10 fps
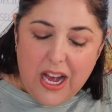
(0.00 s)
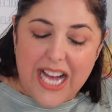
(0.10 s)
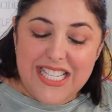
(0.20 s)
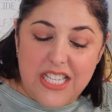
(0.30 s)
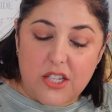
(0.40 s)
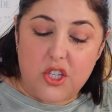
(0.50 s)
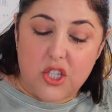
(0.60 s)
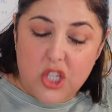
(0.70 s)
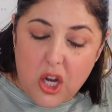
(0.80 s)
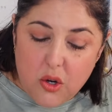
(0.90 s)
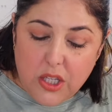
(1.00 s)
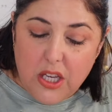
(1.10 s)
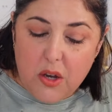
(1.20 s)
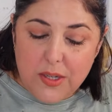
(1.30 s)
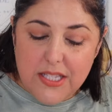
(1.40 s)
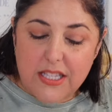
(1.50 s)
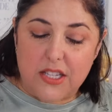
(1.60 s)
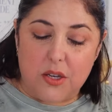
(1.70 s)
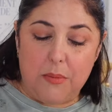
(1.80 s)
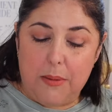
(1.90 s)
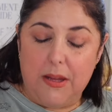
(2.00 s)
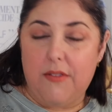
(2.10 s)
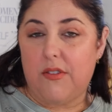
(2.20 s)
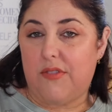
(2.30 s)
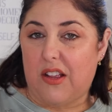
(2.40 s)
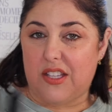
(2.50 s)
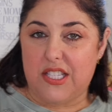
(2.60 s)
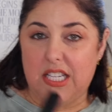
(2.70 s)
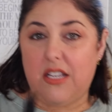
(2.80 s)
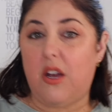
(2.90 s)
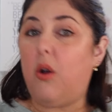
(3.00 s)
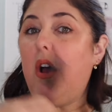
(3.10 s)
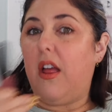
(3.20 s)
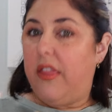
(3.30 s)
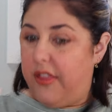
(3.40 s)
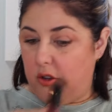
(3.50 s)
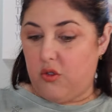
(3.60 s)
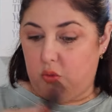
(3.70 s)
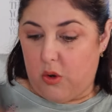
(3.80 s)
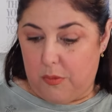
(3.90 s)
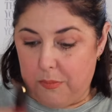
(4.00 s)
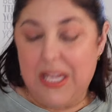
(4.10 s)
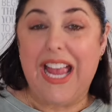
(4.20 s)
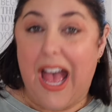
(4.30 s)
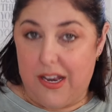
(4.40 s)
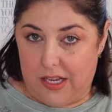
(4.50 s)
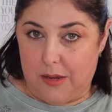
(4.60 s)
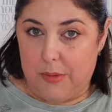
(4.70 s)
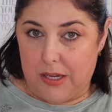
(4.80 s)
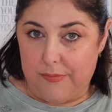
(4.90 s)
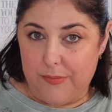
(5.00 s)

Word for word: Addiction Tokyo and such, and maybe even Valentino. Those were me adding them in.